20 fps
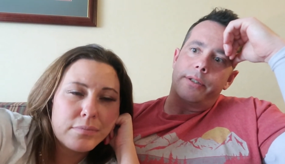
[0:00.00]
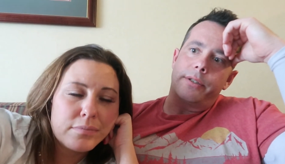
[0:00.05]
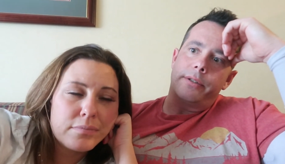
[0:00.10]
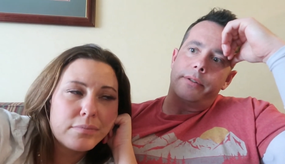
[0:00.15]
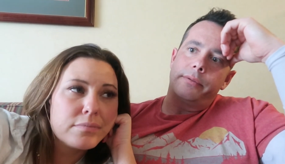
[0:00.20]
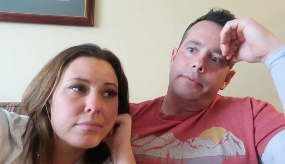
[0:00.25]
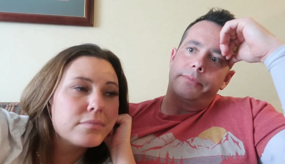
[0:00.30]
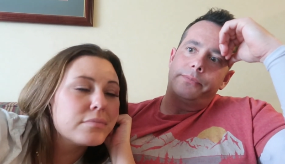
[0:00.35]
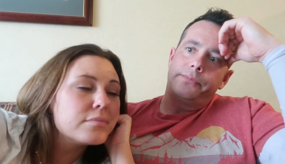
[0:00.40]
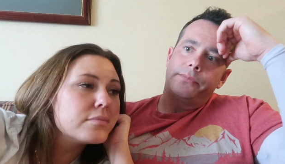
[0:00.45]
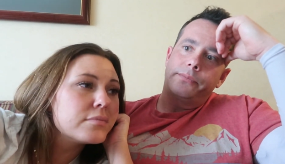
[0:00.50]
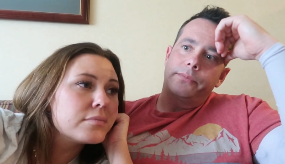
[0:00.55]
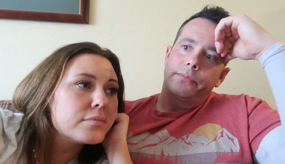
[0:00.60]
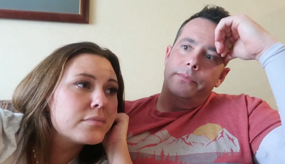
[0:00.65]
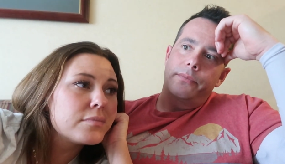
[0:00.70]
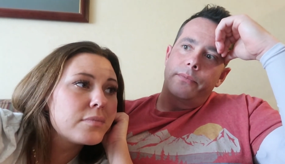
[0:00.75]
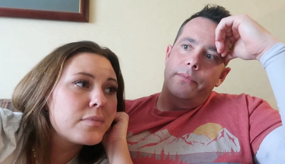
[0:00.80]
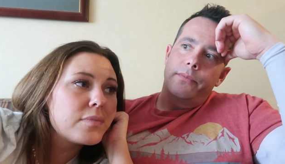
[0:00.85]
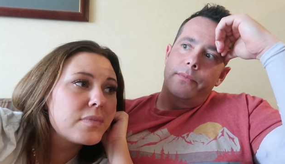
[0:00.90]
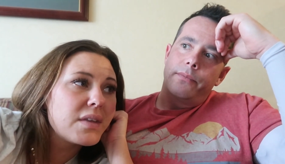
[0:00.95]
Speaker 1: and.
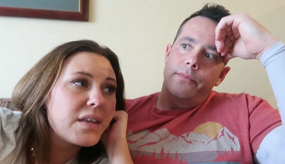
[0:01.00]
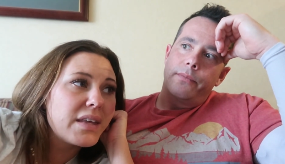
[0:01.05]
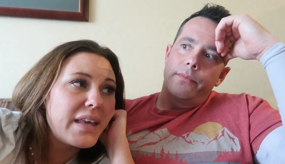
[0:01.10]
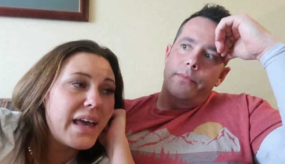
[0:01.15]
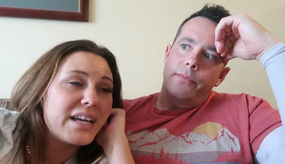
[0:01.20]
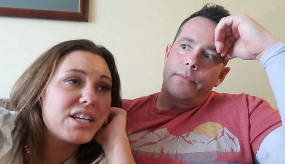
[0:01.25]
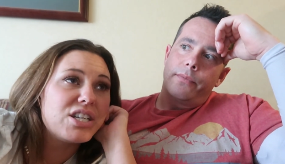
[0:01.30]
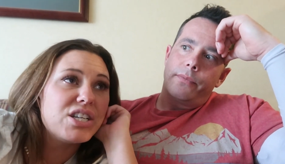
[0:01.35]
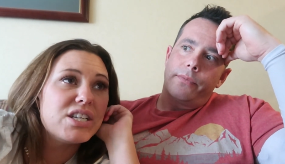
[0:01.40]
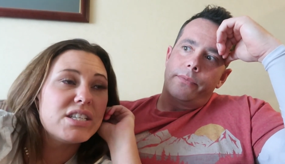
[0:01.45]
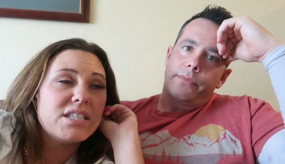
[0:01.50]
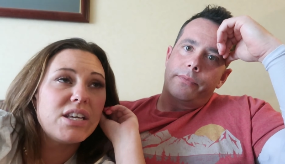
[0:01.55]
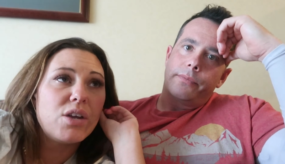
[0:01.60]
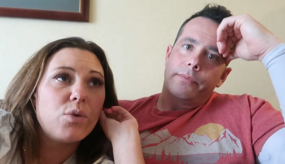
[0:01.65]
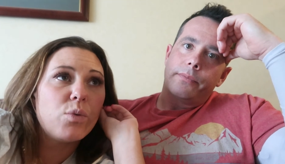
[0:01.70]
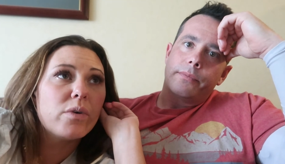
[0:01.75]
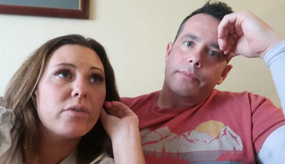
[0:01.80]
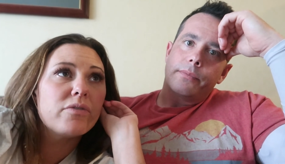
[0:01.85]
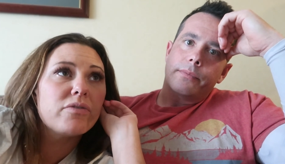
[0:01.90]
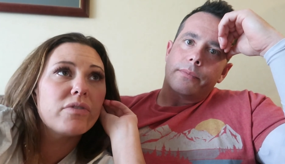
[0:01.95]
Yeah, she
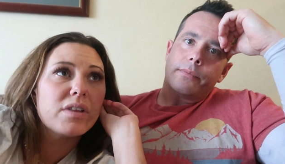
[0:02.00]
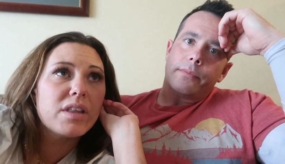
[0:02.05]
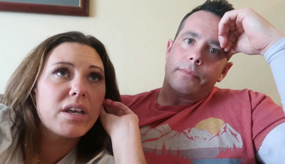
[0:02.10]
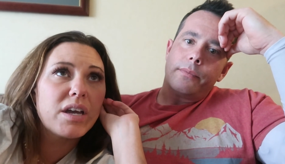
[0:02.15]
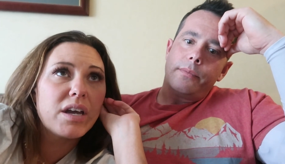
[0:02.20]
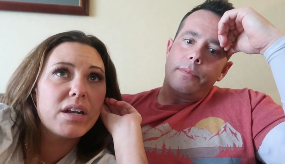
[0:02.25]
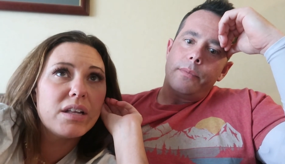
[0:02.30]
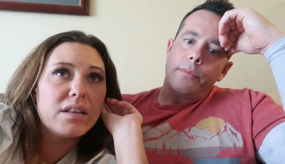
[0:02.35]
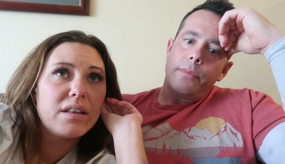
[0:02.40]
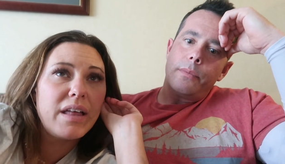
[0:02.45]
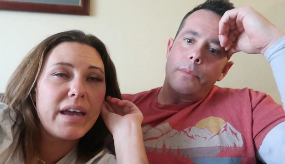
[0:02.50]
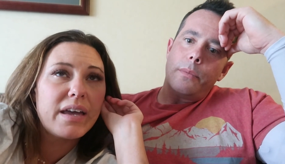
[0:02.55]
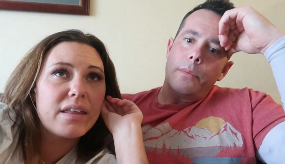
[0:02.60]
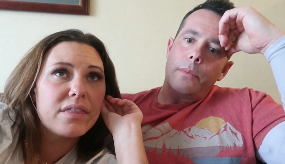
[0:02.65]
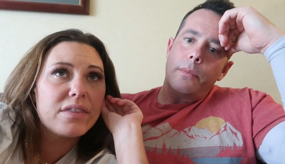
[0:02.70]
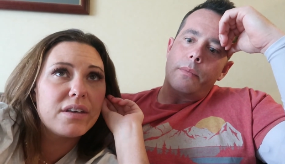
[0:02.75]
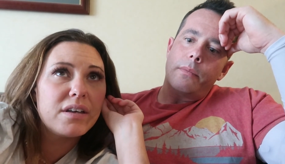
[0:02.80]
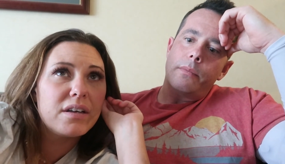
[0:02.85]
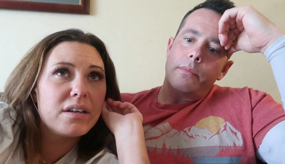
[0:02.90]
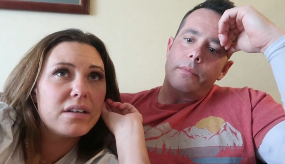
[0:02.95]
said we're really gonna like
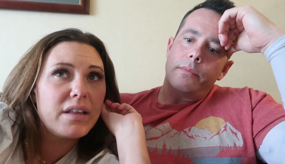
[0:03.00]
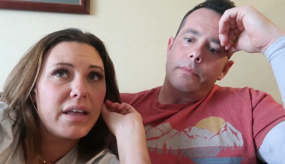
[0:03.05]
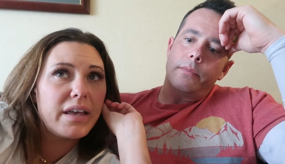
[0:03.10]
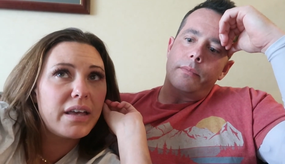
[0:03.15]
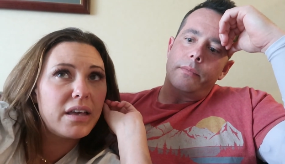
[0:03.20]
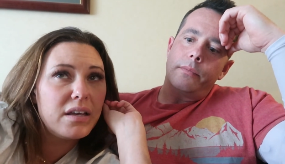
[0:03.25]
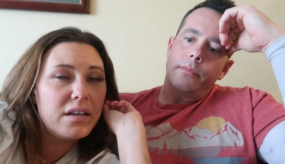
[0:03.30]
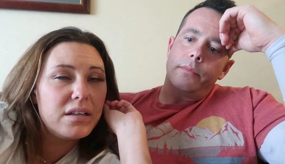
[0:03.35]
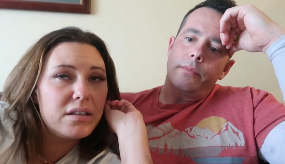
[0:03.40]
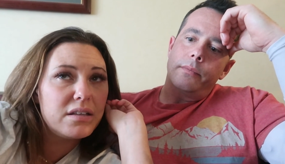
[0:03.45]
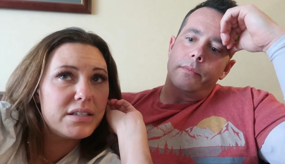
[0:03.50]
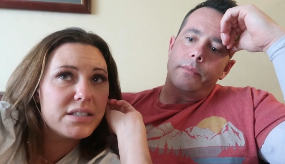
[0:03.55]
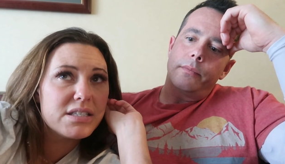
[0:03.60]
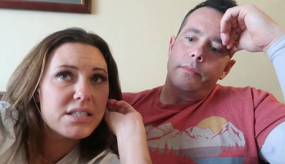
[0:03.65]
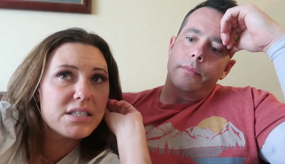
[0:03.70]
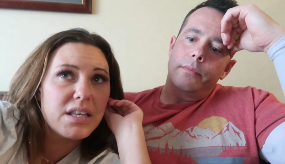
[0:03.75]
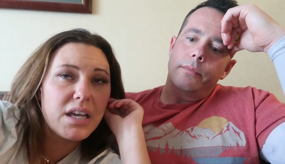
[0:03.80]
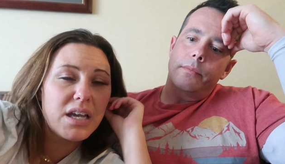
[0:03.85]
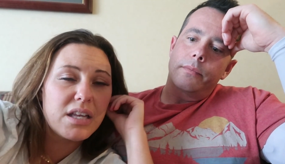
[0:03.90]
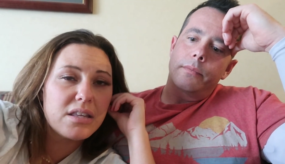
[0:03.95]
the like
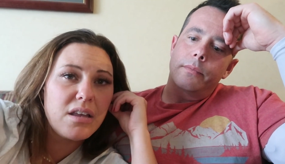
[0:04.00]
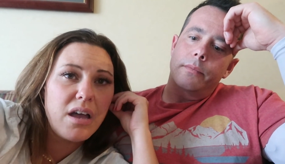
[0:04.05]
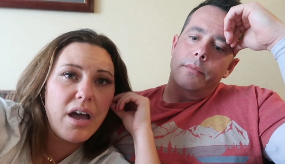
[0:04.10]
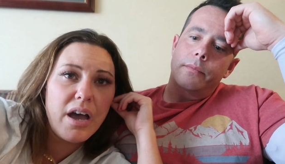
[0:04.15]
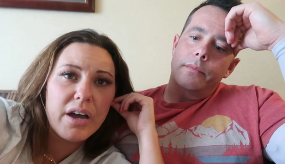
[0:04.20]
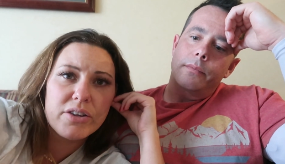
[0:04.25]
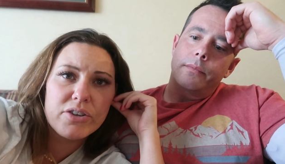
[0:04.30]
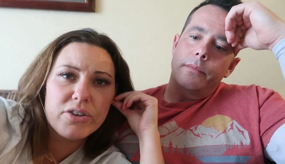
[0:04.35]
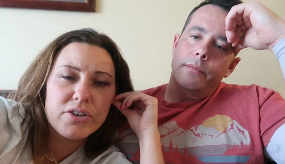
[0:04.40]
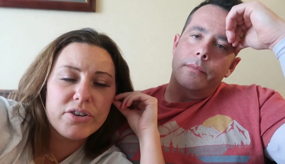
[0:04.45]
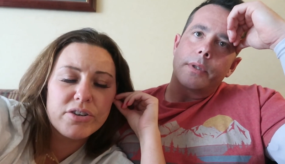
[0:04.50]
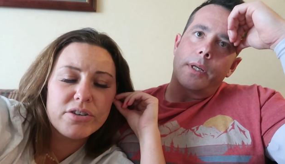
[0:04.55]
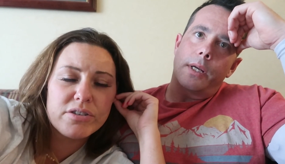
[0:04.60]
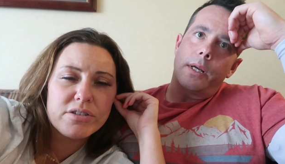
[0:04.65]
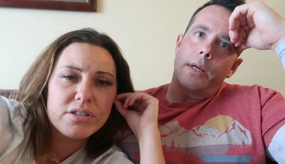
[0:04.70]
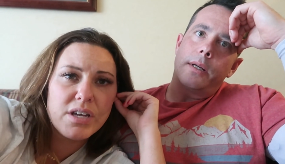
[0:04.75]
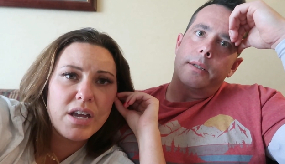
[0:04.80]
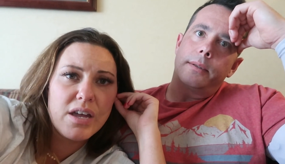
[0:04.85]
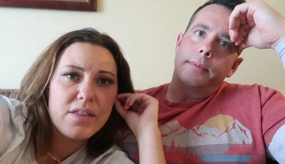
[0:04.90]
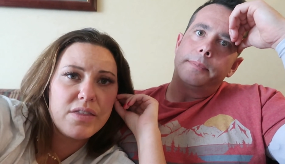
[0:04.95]
holistic
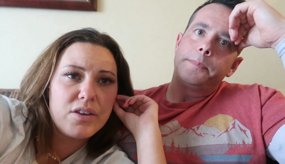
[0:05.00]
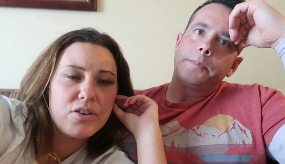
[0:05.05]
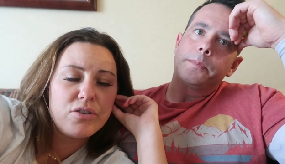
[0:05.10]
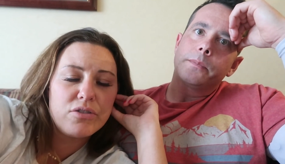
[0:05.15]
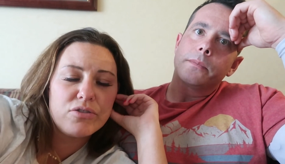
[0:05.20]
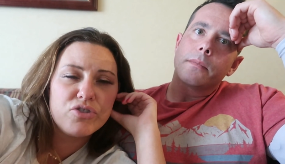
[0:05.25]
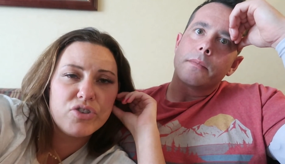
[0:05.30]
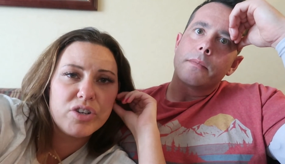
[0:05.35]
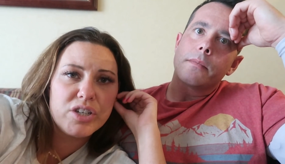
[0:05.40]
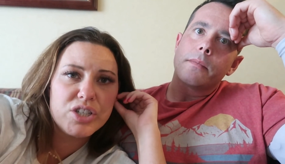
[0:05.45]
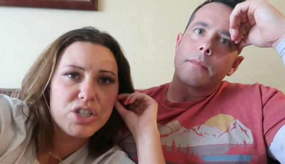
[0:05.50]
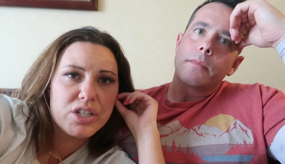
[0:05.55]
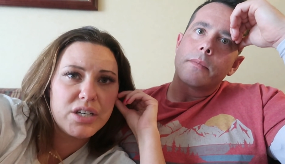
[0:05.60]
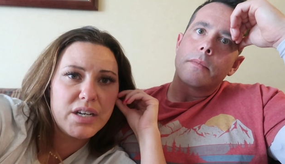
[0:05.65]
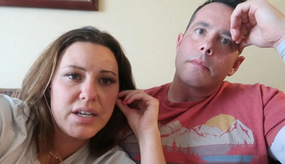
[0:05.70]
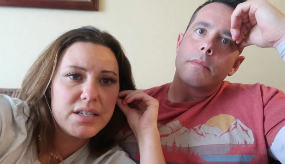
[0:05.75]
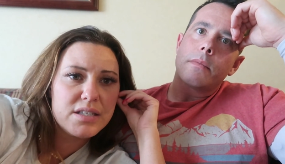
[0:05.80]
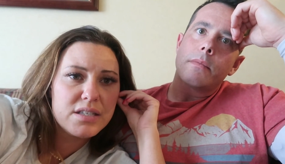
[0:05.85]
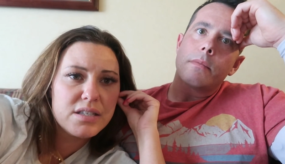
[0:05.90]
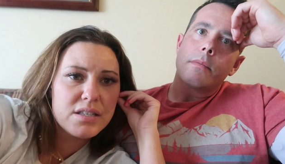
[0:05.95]
doctors yeah. and the
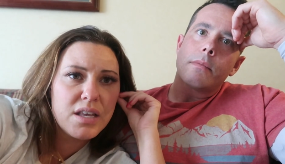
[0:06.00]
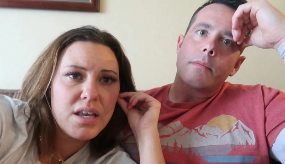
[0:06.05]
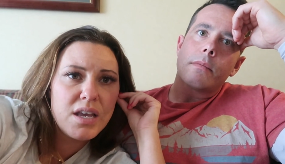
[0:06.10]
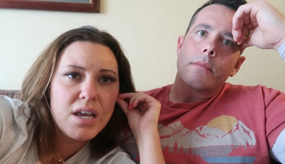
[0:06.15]
nutritionists